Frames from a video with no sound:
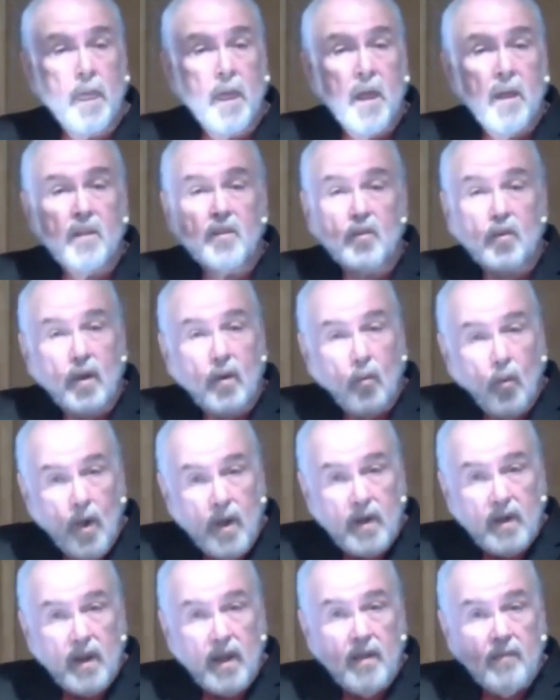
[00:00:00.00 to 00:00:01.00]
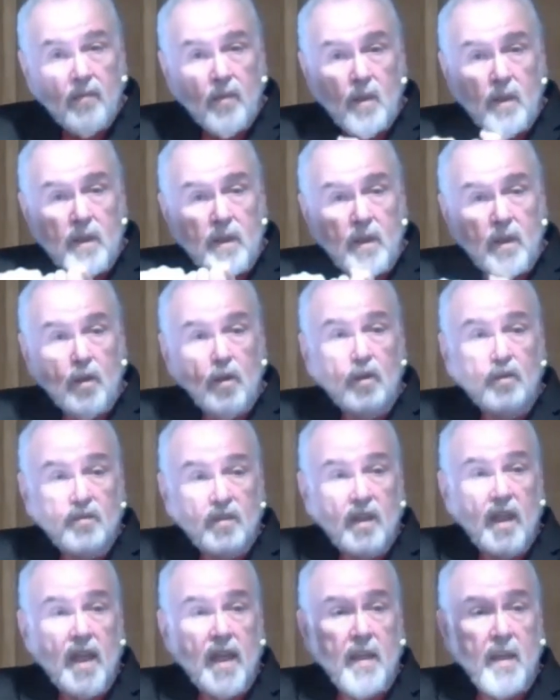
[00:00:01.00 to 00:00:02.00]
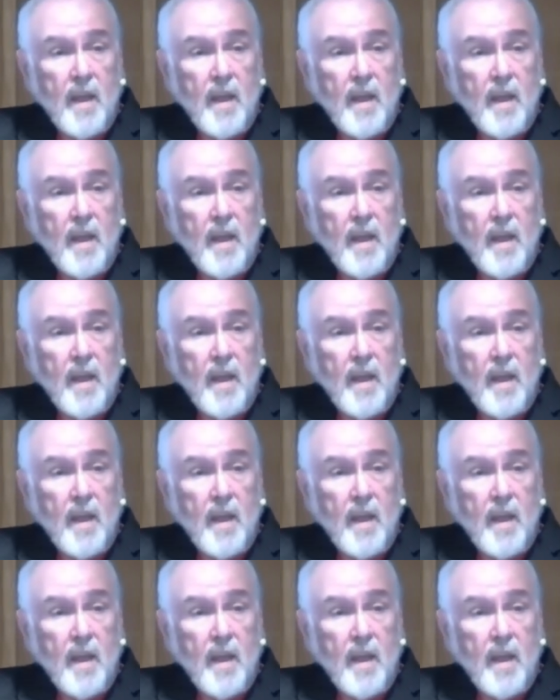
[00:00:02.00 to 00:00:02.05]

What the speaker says: So at one level, it looks like